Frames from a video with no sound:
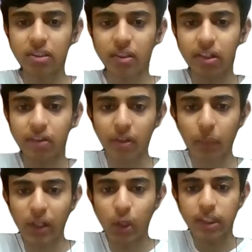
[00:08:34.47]
So you can write
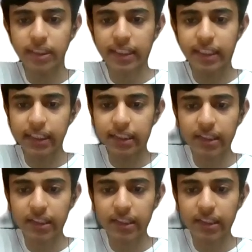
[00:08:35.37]
velocity